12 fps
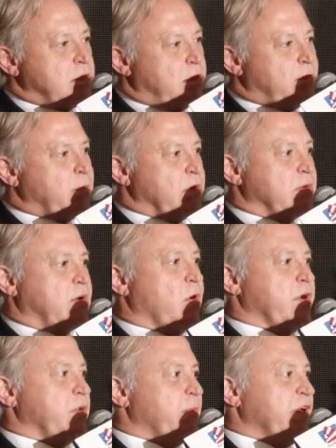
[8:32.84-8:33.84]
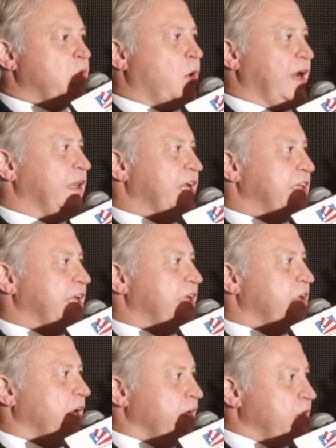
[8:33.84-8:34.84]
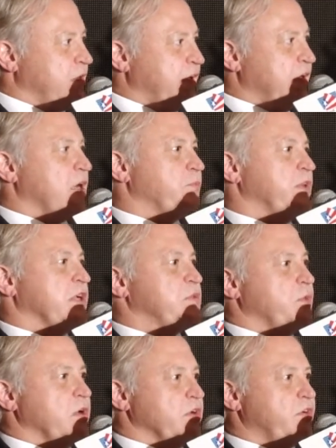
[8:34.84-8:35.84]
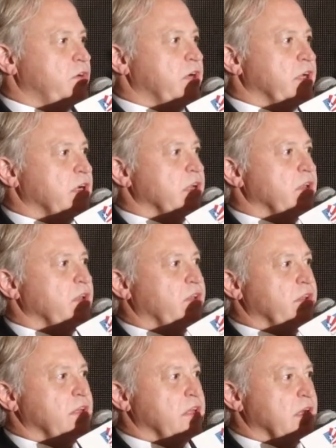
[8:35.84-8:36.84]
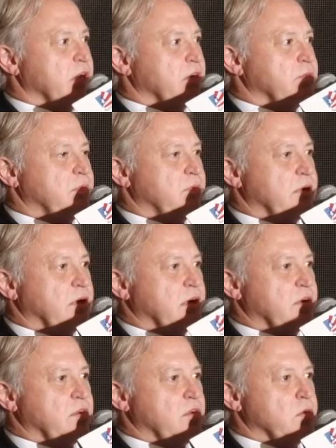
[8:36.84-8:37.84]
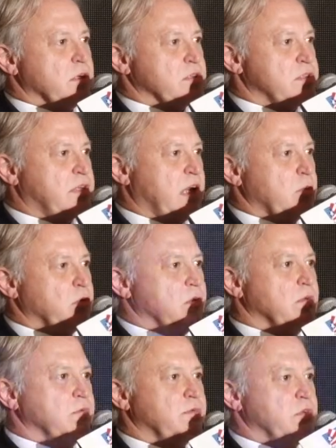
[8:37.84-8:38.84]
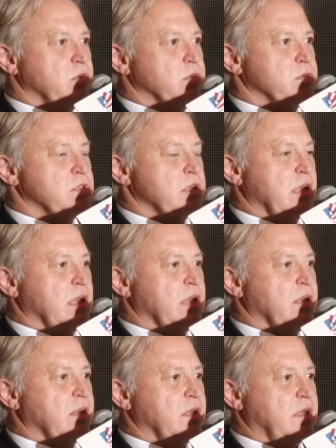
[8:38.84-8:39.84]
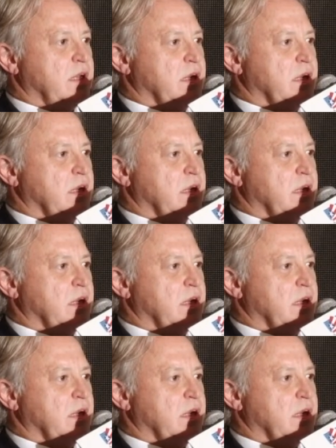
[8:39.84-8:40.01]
I remember going to bed quite late that night, getting up the next morning, turning on the U.S. cable news, and